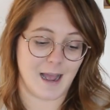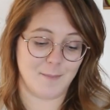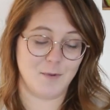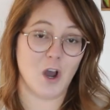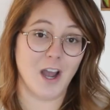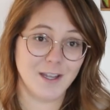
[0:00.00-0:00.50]

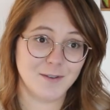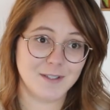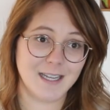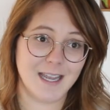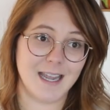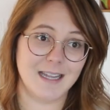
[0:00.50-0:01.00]
I'm not
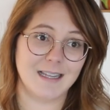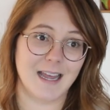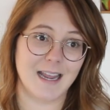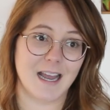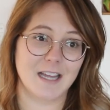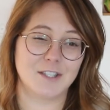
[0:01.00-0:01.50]
using it in
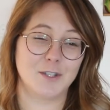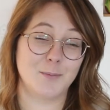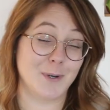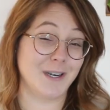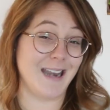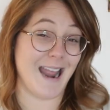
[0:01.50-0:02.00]
like a
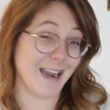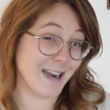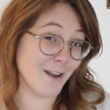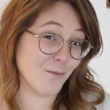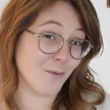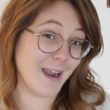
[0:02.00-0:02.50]
super
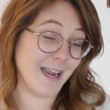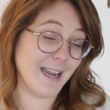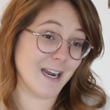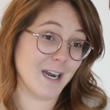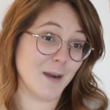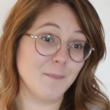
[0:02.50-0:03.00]
negative way
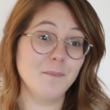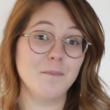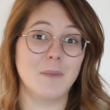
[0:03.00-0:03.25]
here,